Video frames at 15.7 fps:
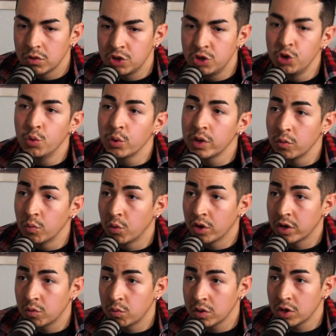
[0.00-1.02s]
doing
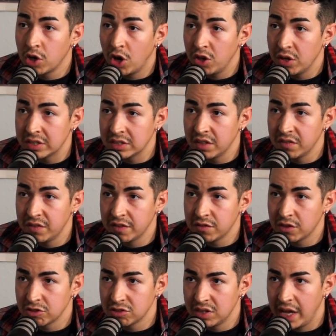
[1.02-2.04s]
work regardless of if
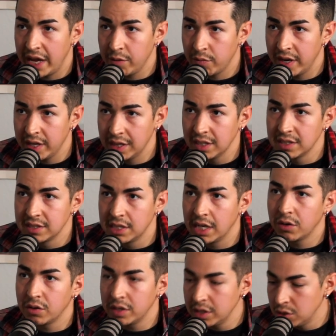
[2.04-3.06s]
there's light, right? The
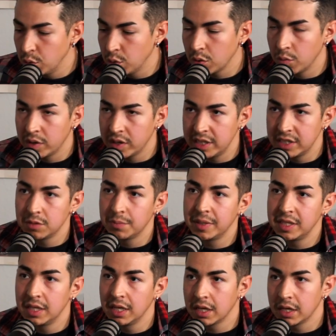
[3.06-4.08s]
integrity, doing what needs to be
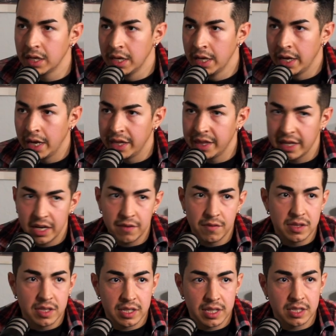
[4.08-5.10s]
done, and that
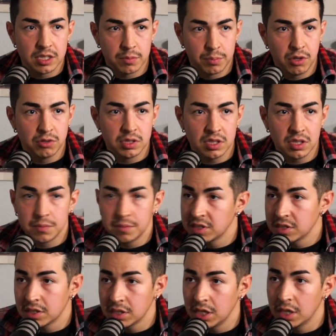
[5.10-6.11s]
everything that's supposed to come is
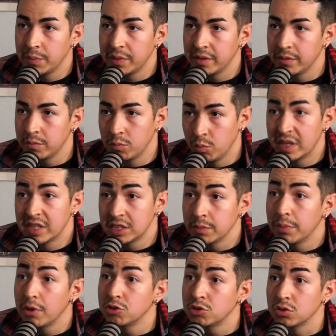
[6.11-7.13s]
going to come in the, when it's
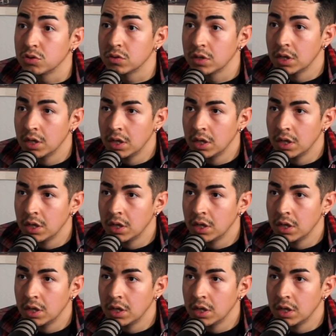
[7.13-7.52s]
supposed to.